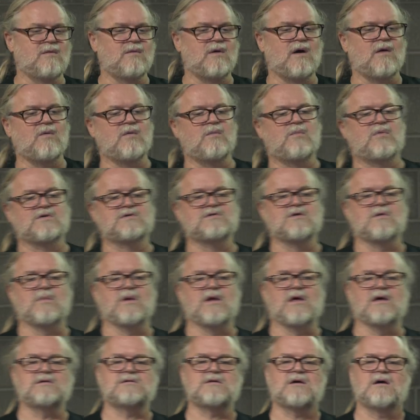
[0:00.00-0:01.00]
I would presume it
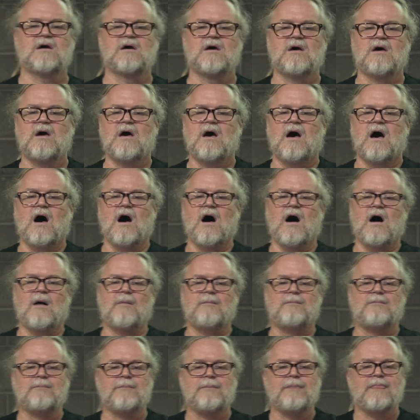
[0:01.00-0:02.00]
is.
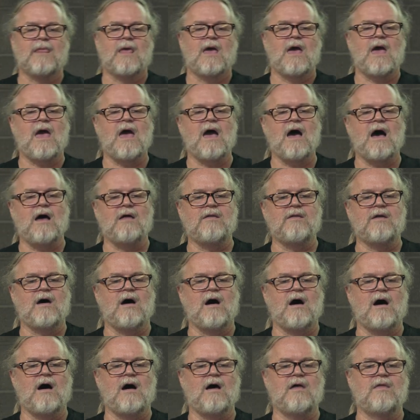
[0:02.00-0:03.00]
Um, and
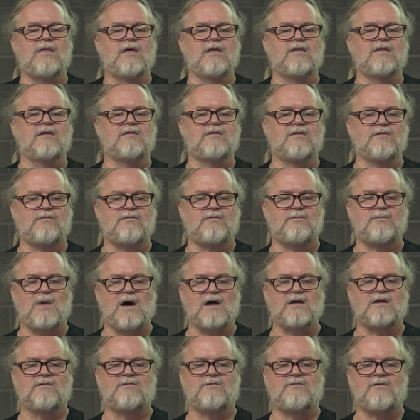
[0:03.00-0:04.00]
uh, then the def by
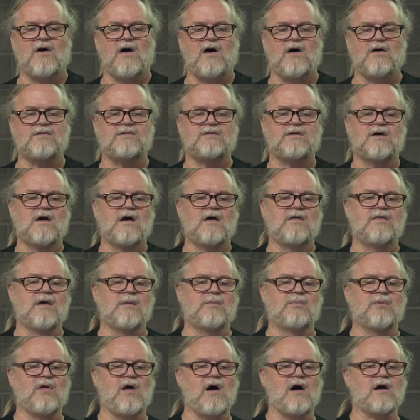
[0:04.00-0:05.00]
default, they
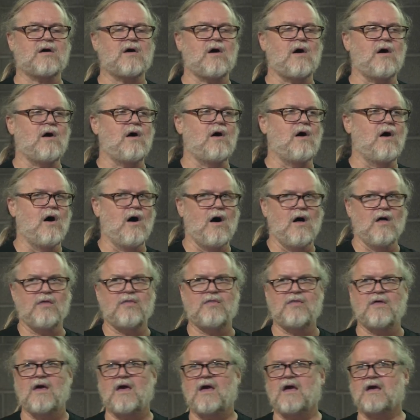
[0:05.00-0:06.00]
block all
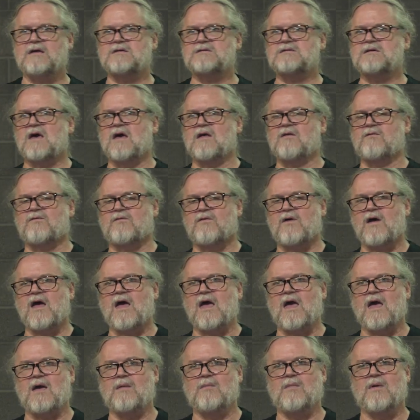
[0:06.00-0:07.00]
things and
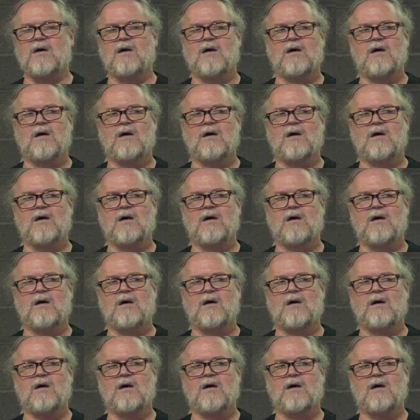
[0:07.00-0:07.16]
frame,